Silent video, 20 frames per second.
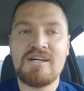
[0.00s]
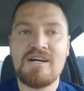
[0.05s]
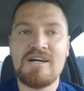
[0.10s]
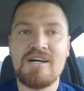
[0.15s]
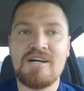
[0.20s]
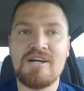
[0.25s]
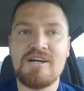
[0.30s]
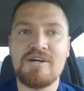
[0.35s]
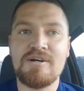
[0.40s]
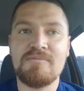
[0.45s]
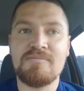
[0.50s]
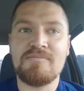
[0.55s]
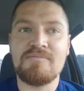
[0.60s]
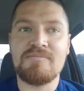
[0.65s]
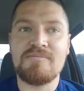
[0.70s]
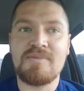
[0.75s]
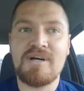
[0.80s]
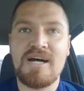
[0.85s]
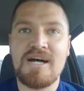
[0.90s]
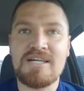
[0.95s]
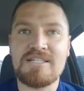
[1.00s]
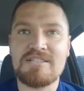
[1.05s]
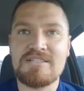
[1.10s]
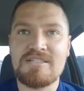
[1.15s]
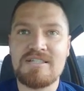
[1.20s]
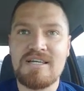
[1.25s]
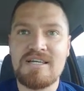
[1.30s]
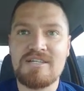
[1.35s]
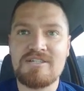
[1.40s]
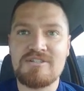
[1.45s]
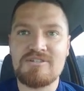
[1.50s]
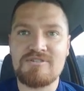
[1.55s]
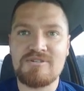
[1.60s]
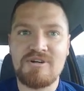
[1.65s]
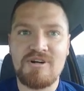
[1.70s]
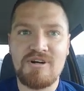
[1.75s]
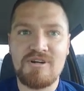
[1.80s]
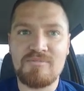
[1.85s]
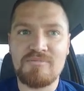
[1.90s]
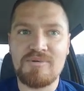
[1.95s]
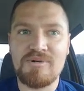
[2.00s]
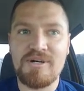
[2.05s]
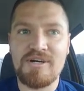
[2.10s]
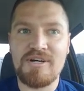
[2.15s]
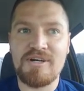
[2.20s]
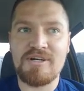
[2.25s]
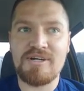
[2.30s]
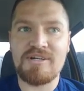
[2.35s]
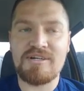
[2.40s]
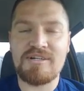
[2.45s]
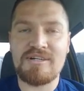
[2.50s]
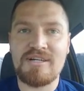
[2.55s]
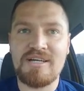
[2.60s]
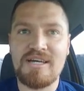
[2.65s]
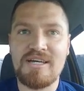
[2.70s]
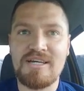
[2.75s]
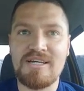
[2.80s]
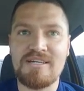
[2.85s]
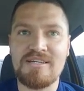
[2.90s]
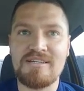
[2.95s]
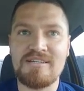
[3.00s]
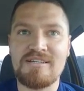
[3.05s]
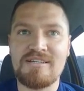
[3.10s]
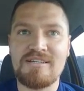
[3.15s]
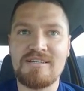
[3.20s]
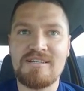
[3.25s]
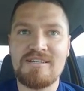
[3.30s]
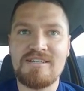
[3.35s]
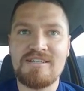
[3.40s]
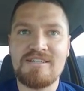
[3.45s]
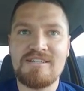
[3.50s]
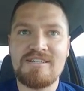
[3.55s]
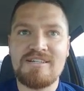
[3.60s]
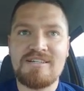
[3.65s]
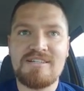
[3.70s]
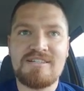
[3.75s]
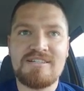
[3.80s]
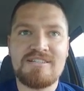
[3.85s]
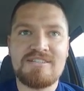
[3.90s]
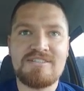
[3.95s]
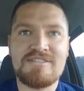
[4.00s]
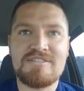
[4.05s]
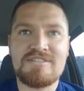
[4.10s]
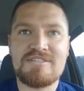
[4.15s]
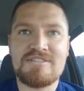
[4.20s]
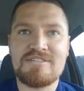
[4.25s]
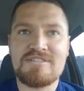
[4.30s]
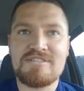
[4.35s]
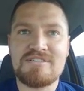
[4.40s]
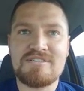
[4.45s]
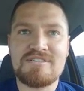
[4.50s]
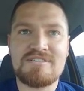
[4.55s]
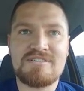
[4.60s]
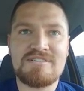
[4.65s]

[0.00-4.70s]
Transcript: I'd say a strong prayer and just